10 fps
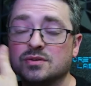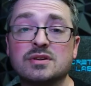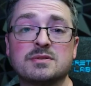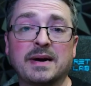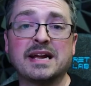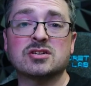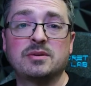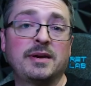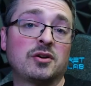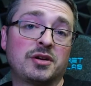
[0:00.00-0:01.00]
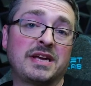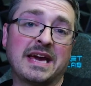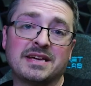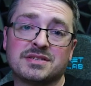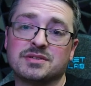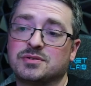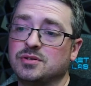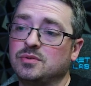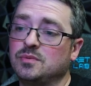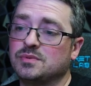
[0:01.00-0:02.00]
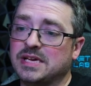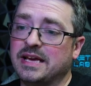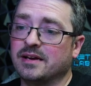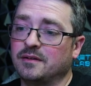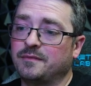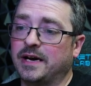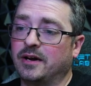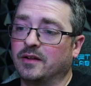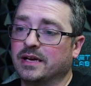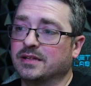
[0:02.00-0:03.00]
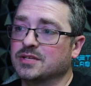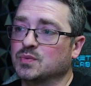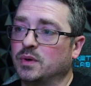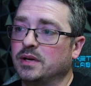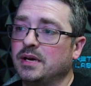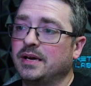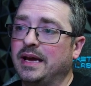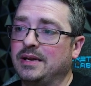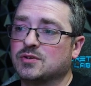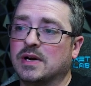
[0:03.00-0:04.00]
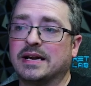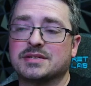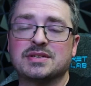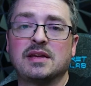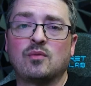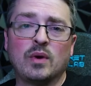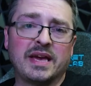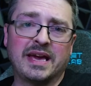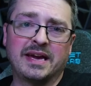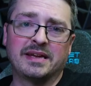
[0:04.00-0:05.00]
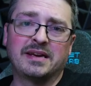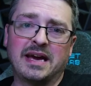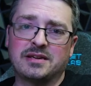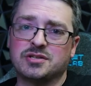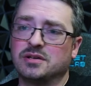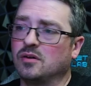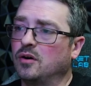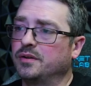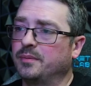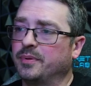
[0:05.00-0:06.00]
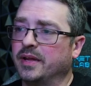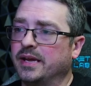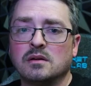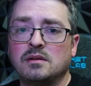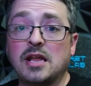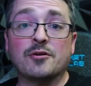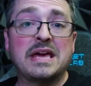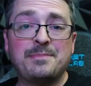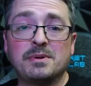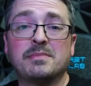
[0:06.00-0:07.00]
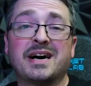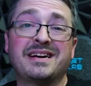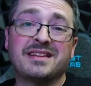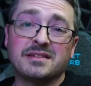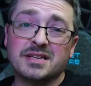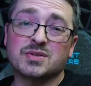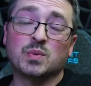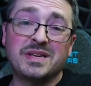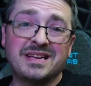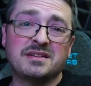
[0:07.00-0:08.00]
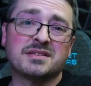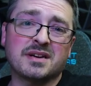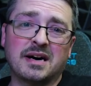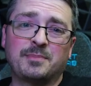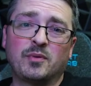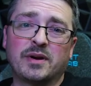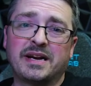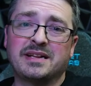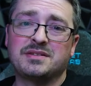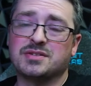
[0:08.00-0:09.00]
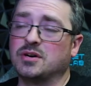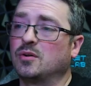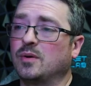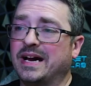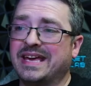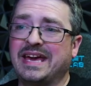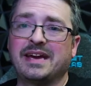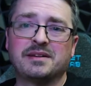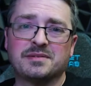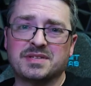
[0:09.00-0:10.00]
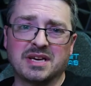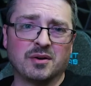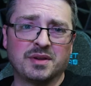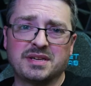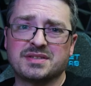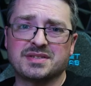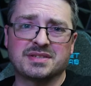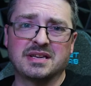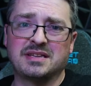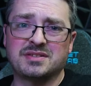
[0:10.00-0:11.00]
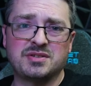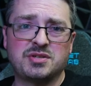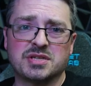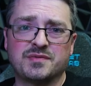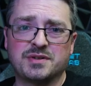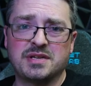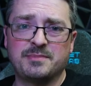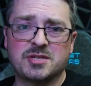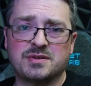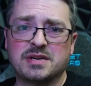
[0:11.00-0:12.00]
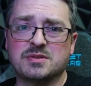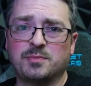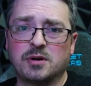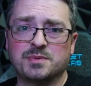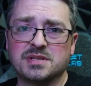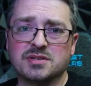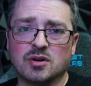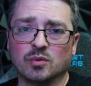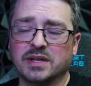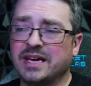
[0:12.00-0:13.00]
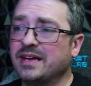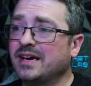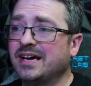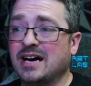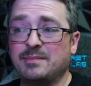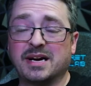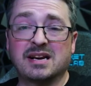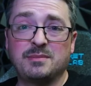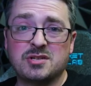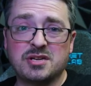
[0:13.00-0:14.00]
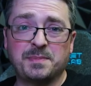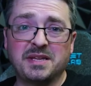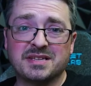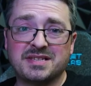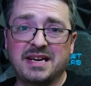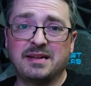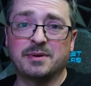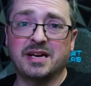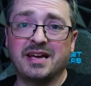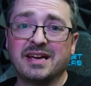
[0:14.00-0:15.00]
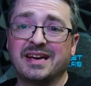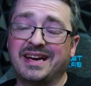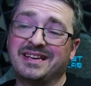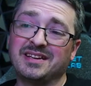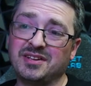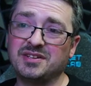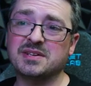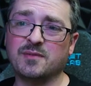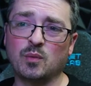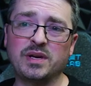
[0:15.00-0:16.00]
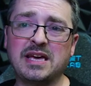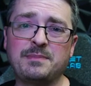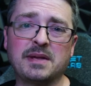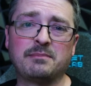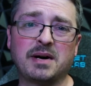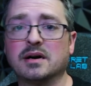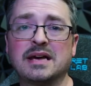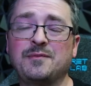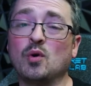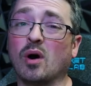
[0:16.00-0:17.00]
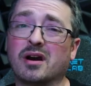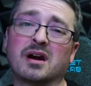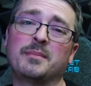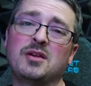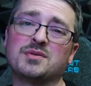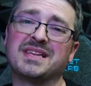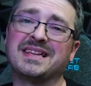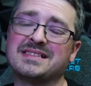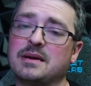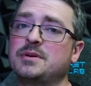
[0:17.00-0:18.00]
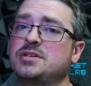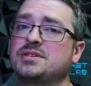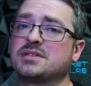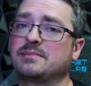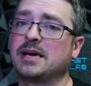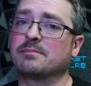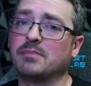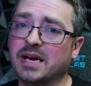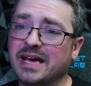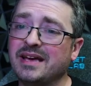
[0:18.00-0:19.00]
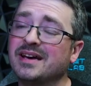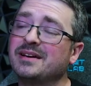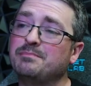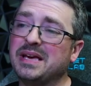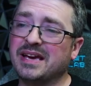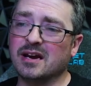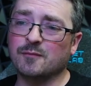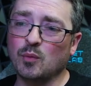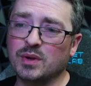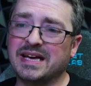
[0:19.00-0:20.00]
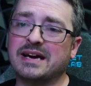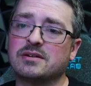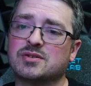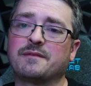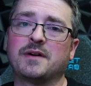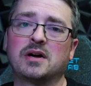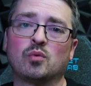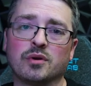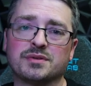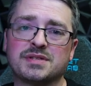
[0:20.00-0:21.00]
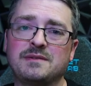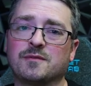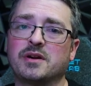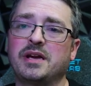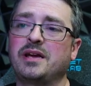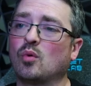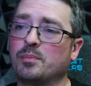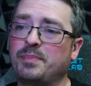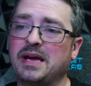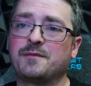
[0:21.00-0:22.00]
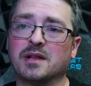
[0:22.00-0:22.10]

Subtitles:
this might actually be a good case to take a file like this one and try to see if we can etch it on the plate. Now keep in mind that this one is copyrighted, so I can't sell this. This is just for demonstration purposes only. I'm not going to be shipping this to anybody, and you definitely want to keep that in mind if you are going to be using these images to make money. Be careful with that. Try to find royalty-free or pay for the